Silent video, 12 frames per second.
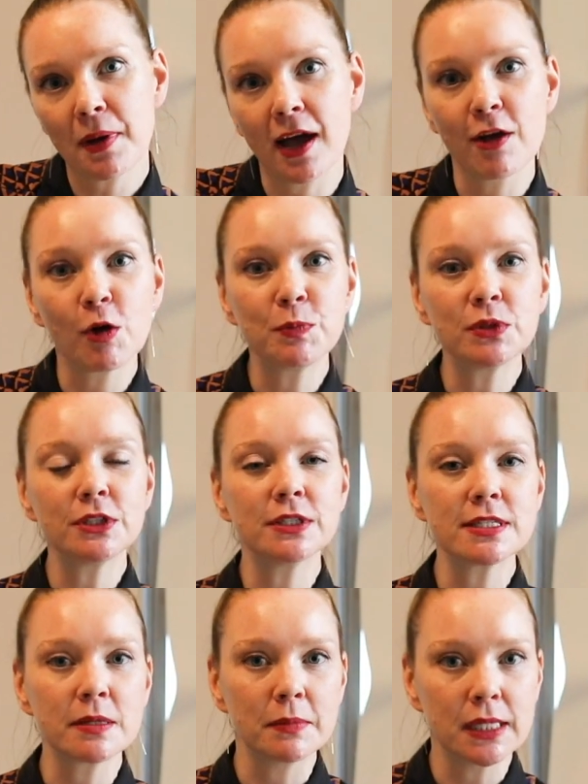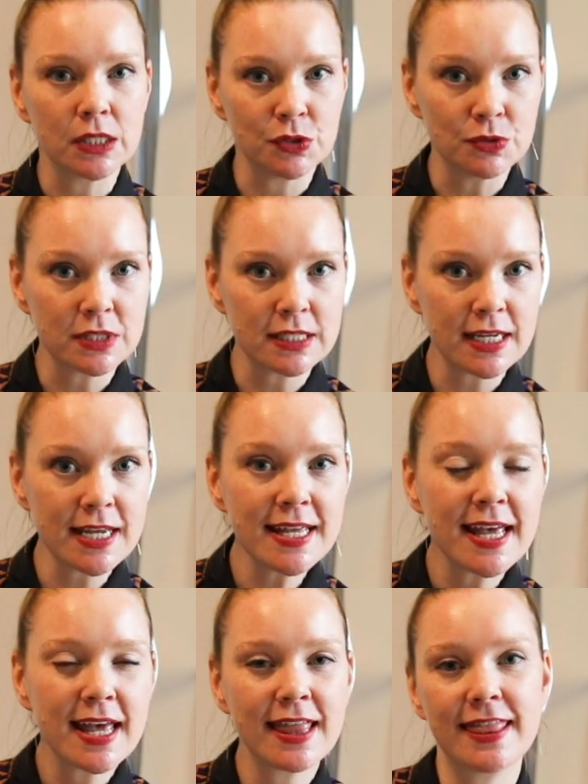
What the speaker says: I hope you learned something new today.